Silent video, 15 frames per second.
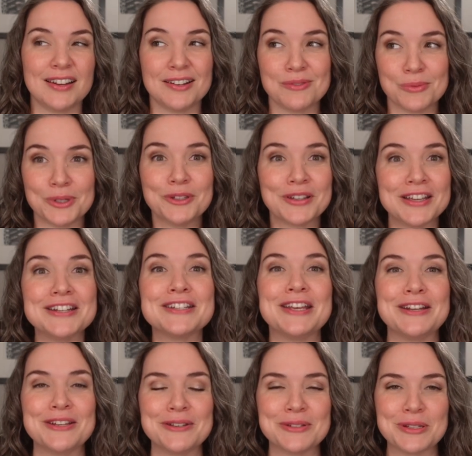and will
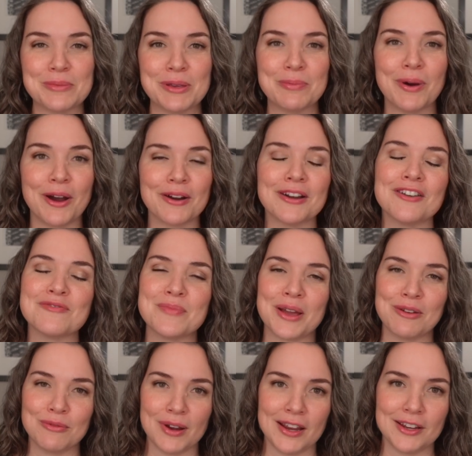continue to be part of my
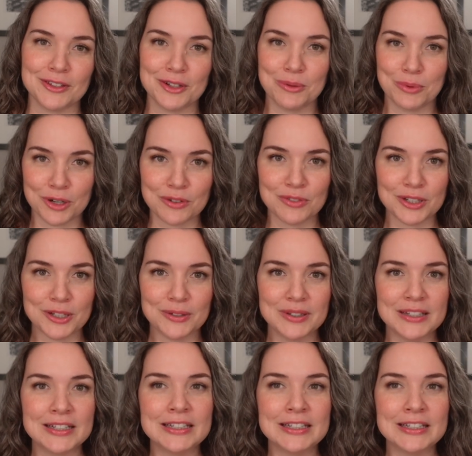regular workflow.